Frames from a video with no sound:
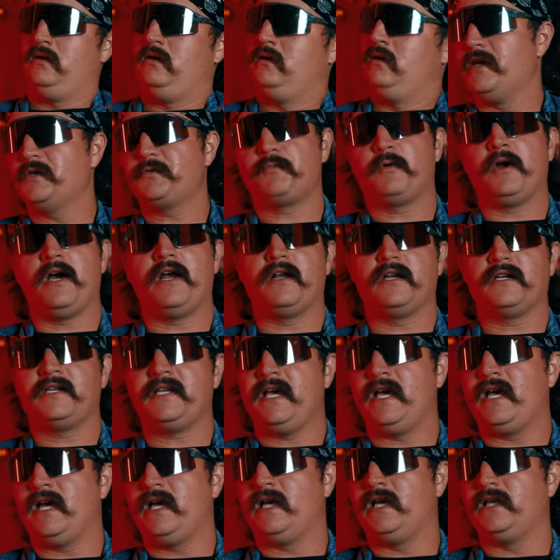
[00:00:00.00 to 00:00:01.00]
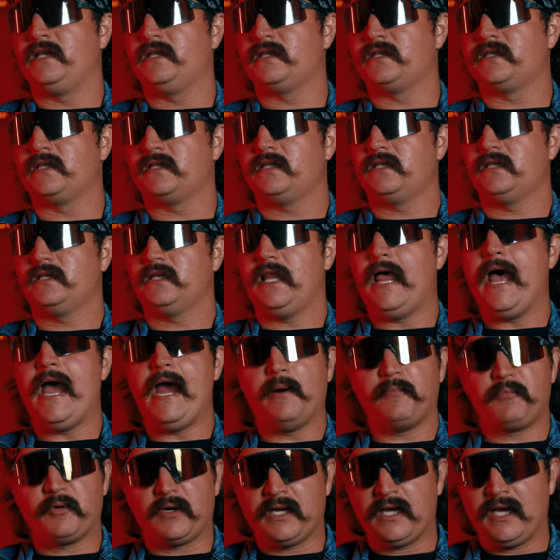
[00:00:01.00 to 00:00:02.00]
This product has
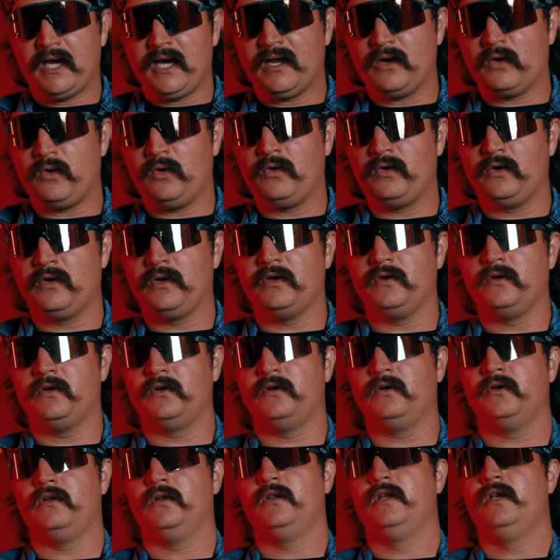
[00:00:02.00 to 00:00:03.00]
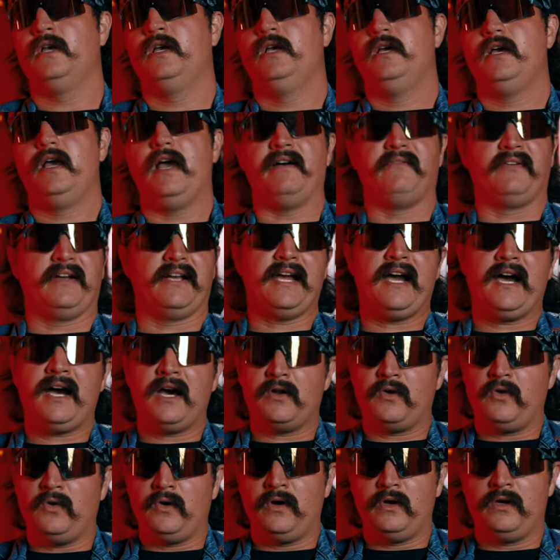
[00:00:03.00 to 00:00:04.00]
avocado oil,
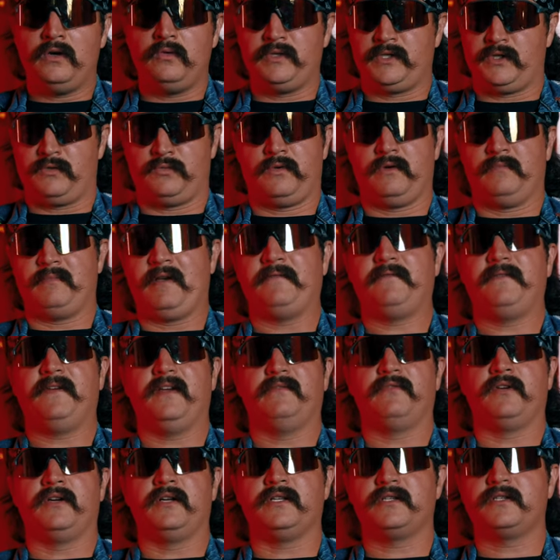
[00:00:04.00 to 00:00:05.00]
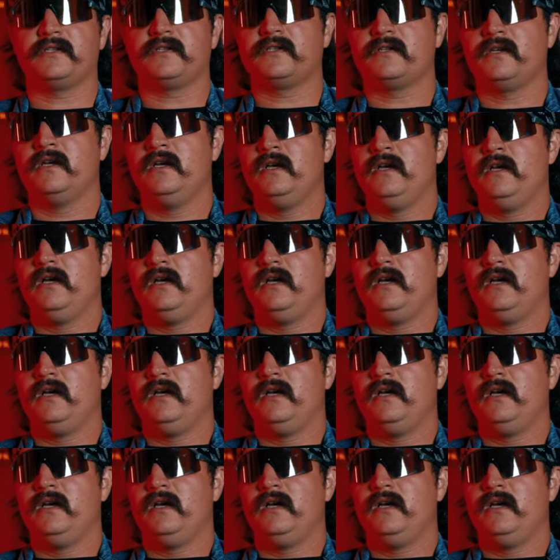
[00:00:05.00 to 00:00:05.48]
which is one of my favorites,